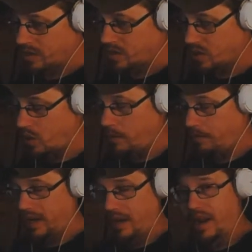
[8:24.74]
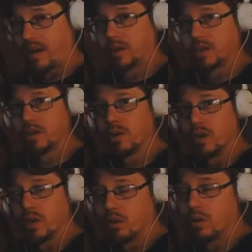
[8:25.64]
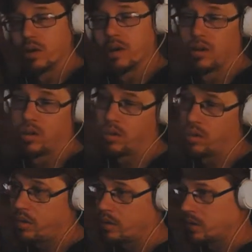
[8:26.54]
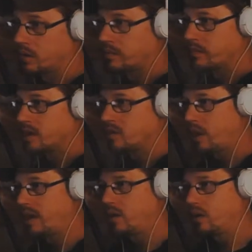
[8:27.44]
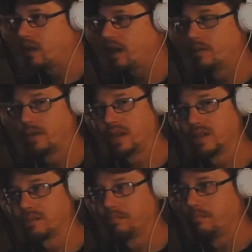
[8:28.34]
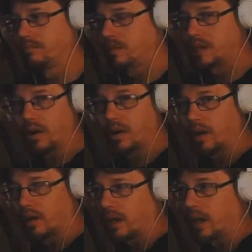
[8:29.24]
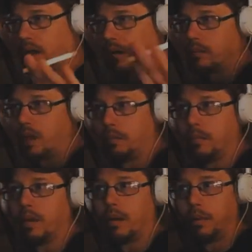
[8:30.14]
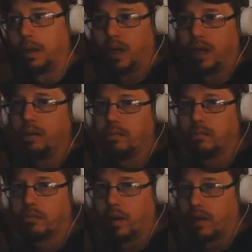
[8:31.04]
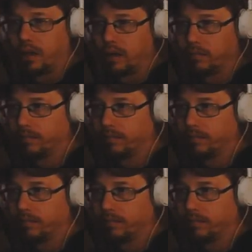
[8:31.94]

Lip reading: So I plan on having a studio. Right now, everything's tear down. Like I got a big light right there.